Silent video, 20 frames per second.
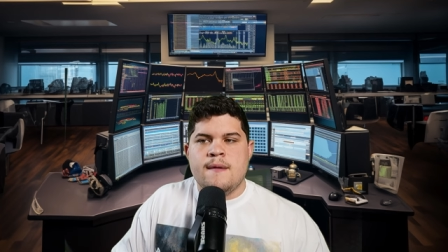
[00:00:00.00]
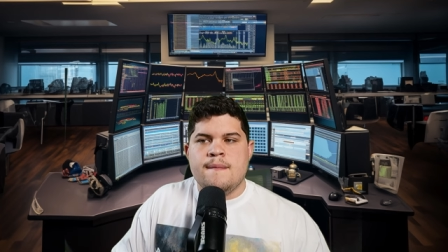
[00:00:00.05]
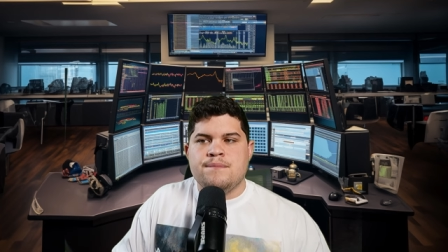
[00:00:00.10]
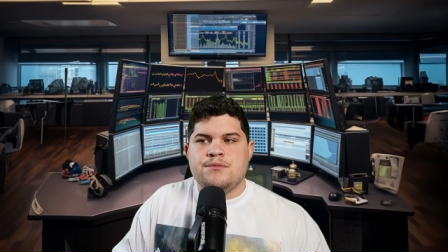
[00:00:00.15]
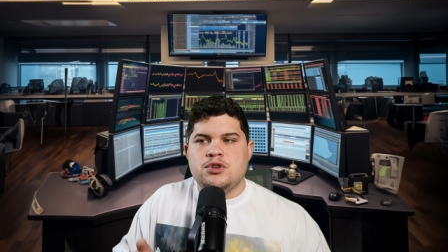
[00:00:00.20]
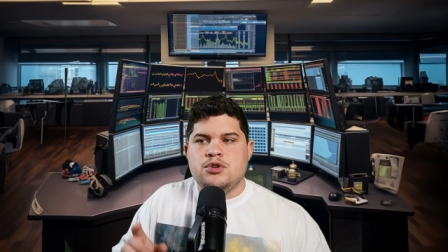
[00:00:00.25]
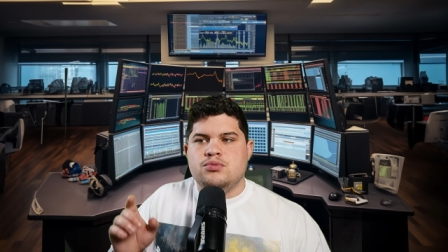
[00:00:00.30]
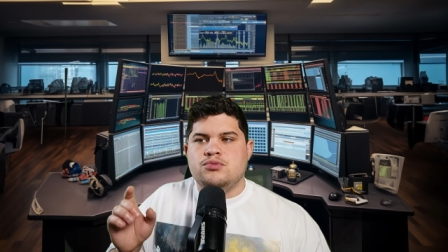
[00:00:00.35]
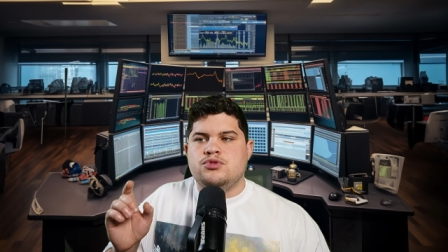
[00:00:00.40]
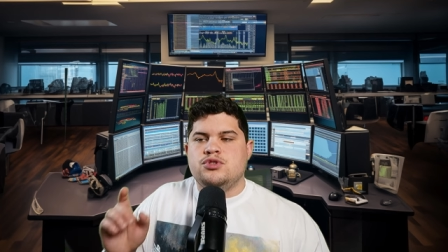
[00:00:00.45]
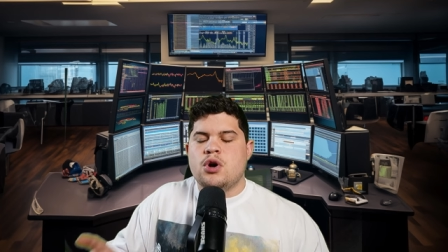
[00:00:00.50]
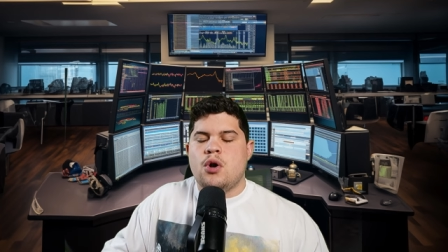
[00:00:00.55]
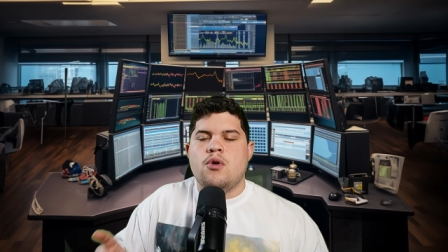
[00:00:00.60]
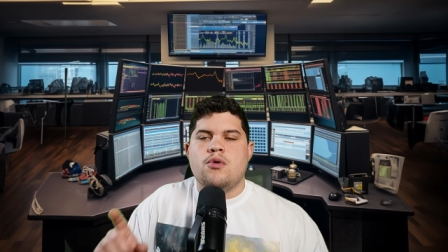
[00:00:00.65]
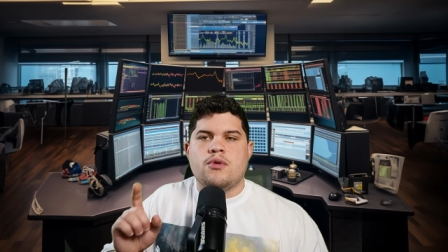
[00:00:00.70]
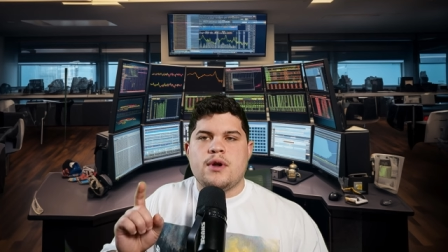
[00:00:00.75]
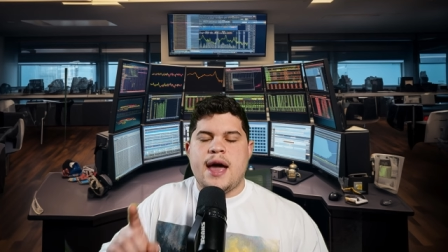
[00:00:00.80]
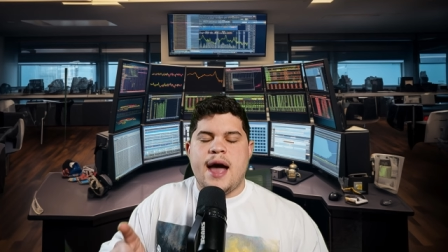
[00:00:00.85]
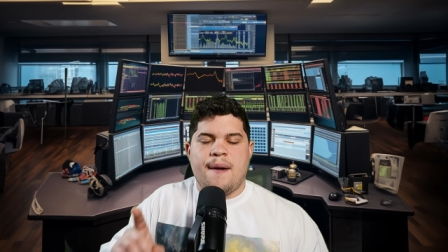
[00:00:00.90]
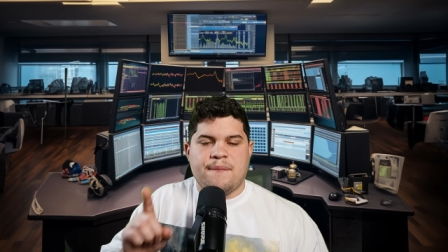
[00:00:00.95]
You don't
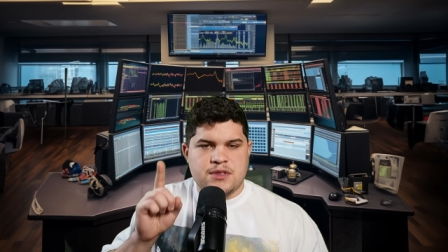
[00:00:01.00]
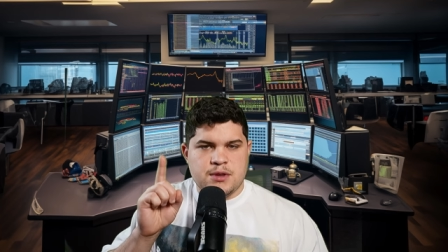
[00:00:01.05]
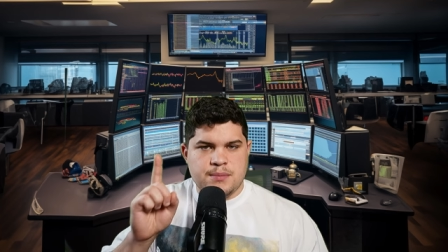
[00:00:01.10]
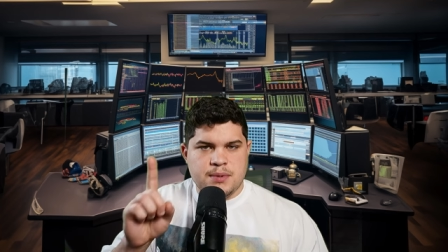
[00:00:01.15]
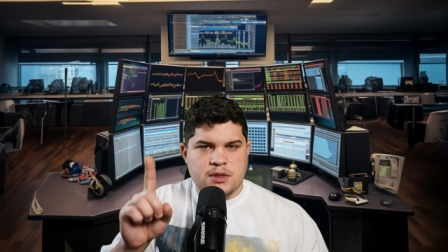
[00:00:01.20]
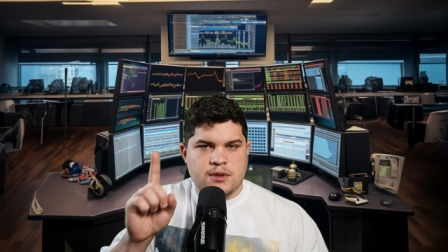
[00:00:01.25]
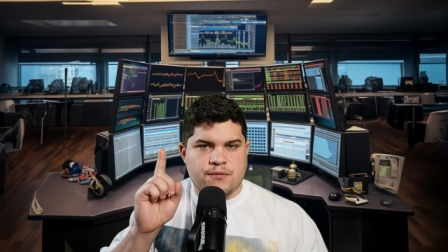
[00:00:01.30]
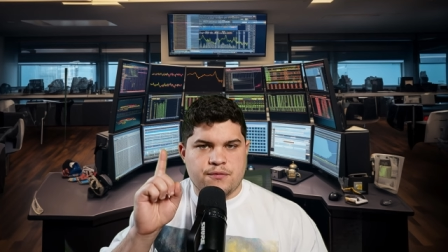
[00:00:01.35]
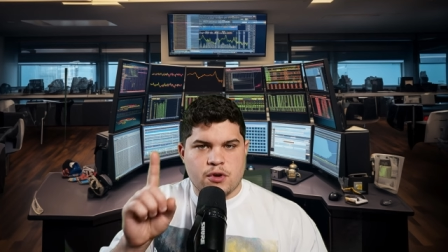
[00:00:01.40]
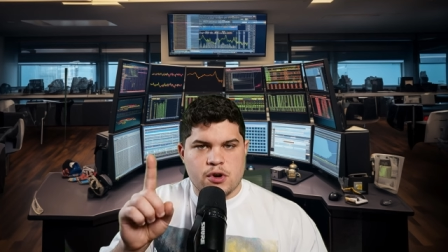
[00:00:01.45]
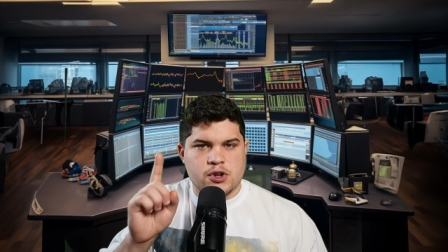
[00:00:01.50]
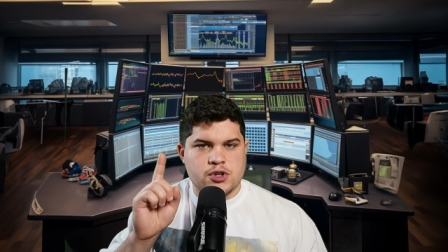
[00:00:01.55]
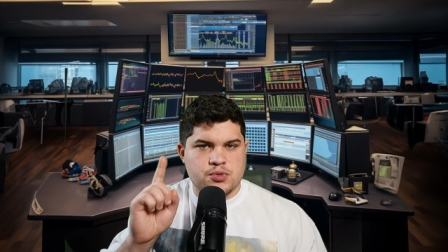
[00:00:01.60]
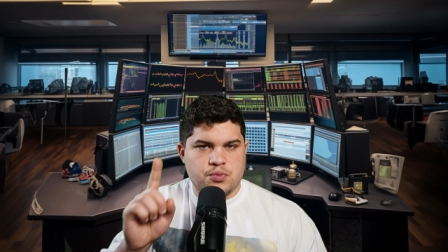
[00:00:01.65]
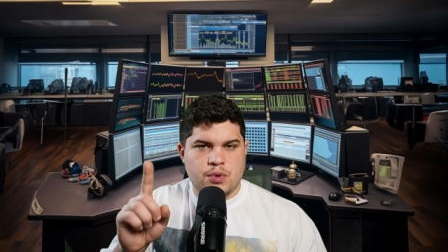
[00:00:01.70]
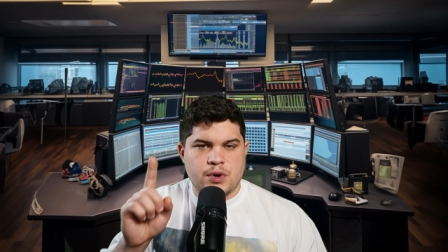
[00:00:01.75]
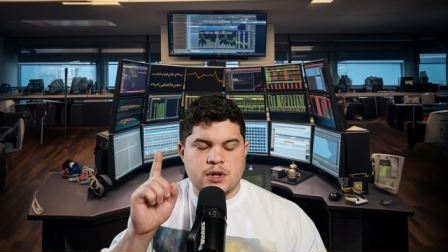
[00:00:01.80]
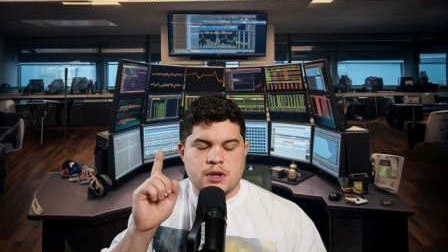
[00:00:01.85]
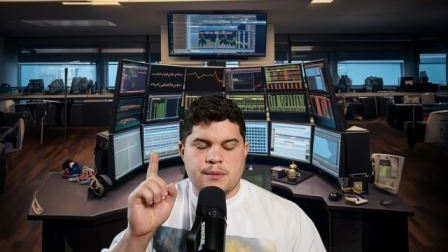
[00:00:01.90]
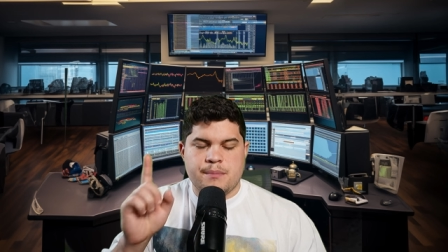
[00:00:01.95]
have to be the first
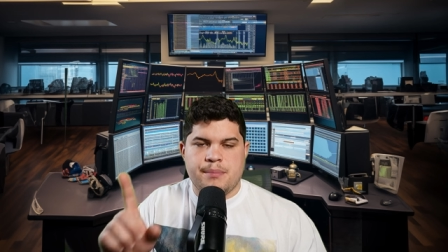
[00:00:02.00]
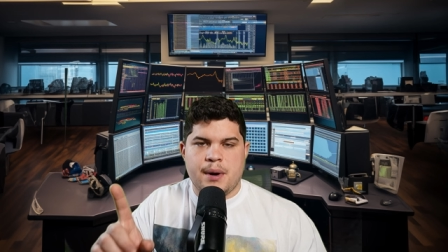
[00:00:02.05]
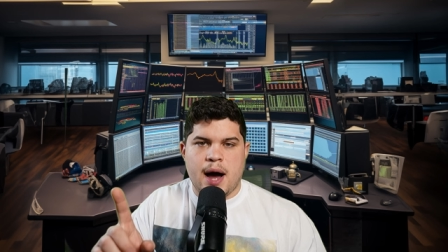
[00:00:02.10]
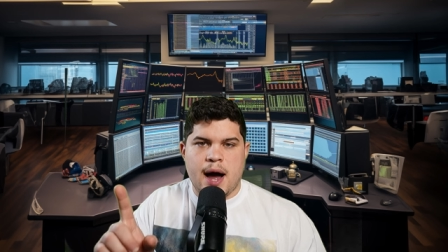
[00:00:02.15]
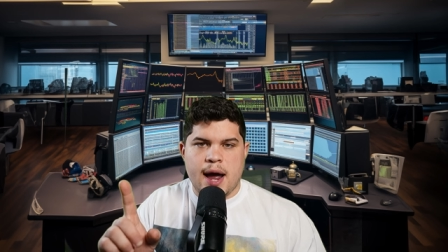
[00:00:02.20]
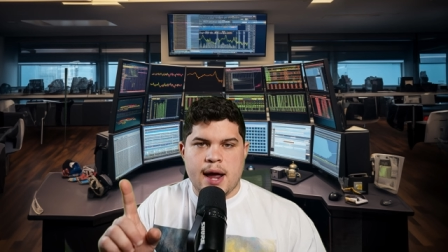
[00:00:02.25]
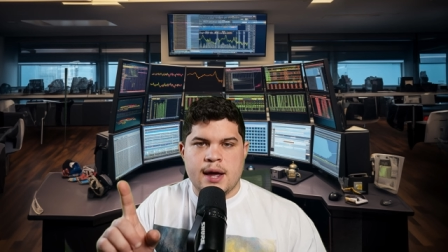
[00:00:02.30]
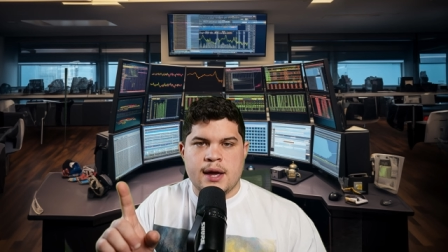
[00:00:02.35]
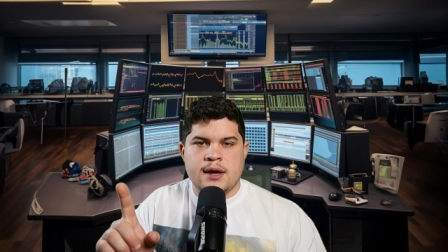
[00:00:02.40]
one to buy.